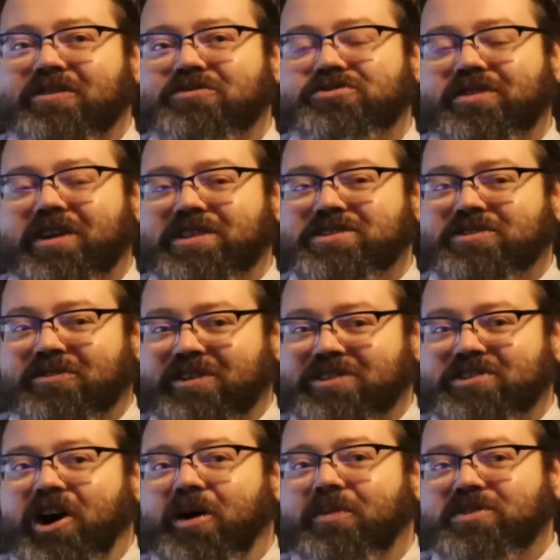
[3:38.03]
neutron star
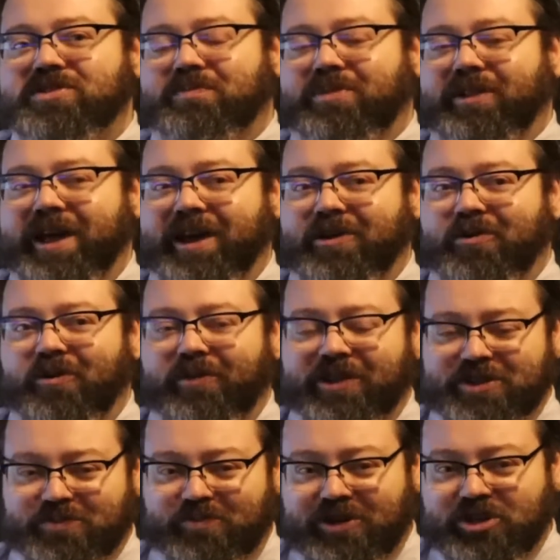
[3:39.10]
that's almost a black hole
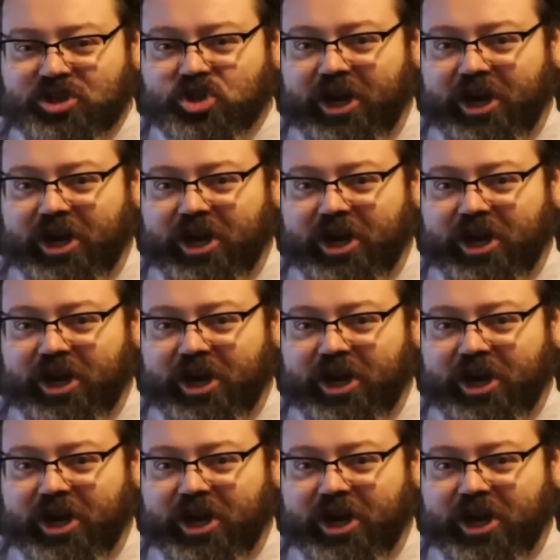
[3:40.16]
that's one